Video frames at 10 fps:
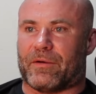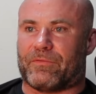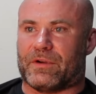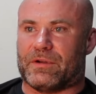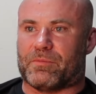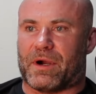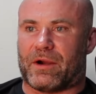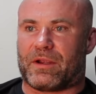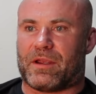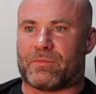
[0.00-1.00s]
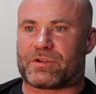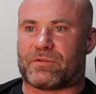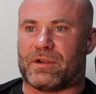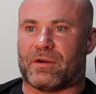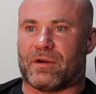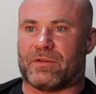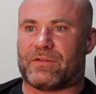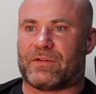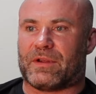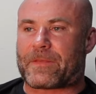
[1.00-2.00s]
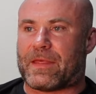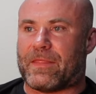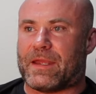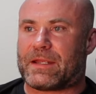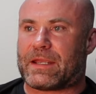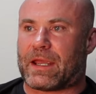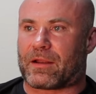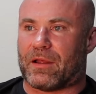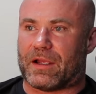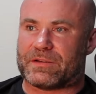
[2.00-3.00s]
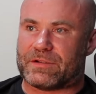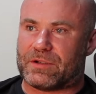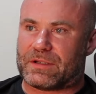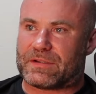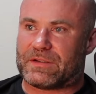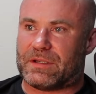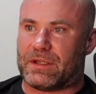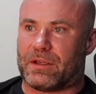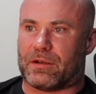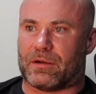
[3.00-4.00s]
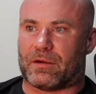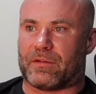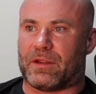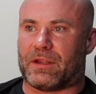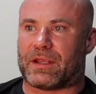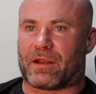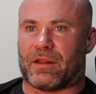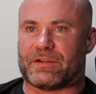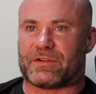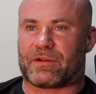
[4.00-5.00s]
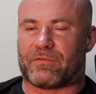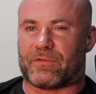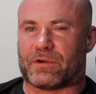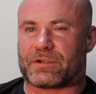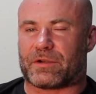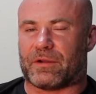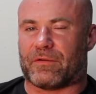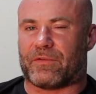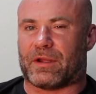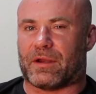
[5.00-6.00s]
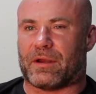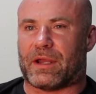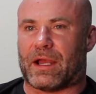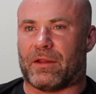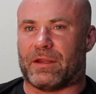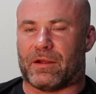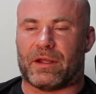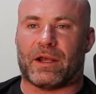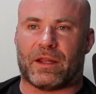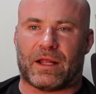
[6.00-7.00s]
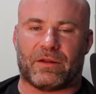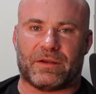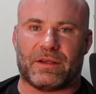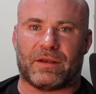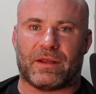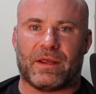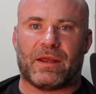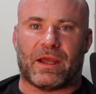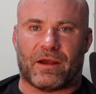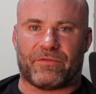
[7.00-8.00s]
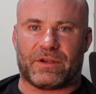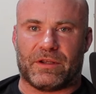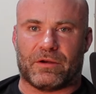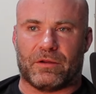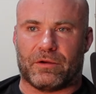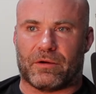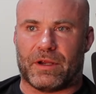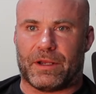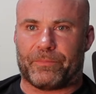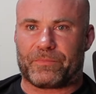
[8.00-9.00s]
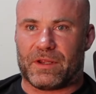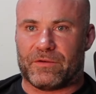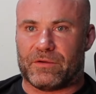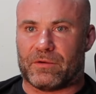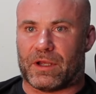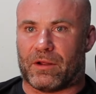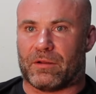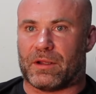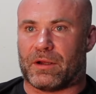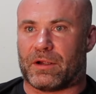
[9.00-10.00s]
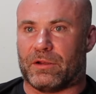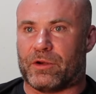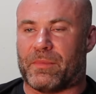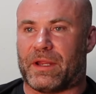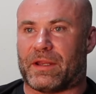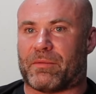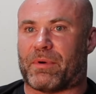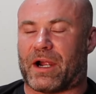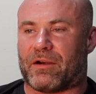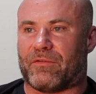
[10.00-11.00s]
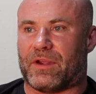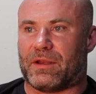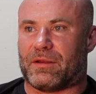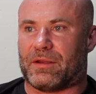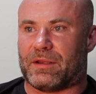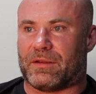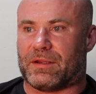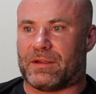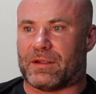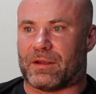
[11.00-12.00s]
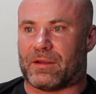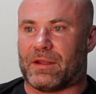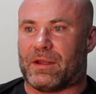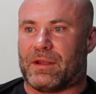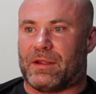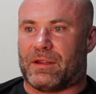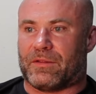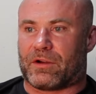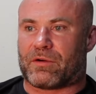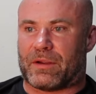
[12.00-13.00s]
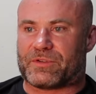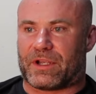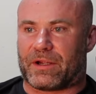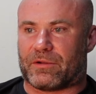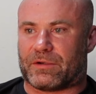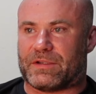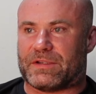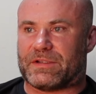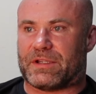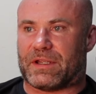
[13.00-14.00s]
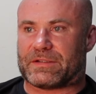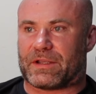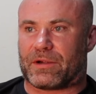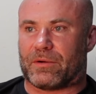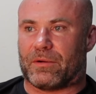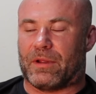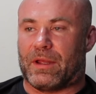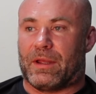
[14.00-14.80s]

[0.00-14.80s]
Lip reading: for you biochemistry nerds, they catalyze, as you can see here, they catalyze the conversion of L-alanine, alpha-ketoglutarate into L-glutamate and pyruvate in the Krebs cycle or TCA cycle.